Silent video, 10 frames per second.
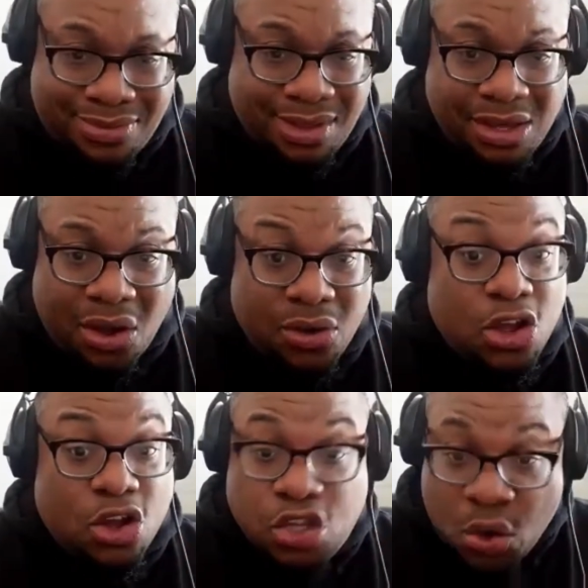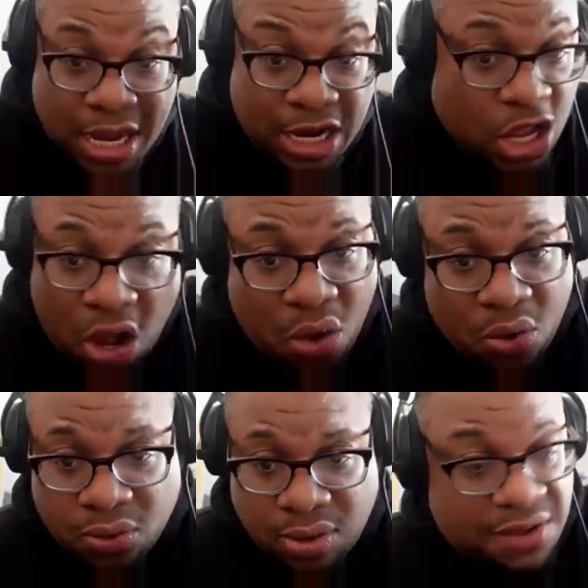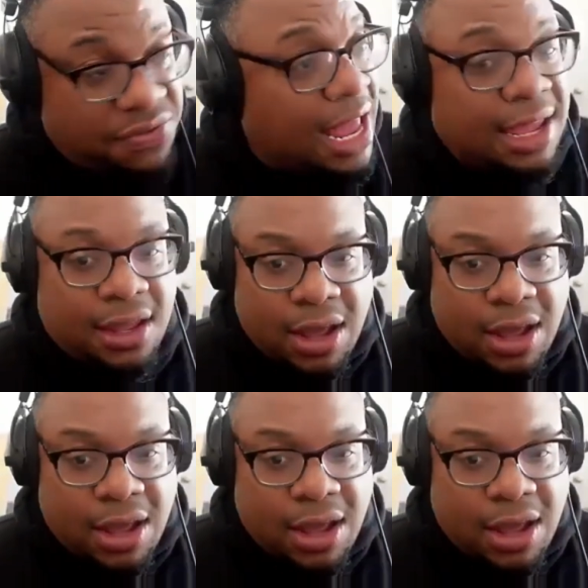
yo, you can go if like,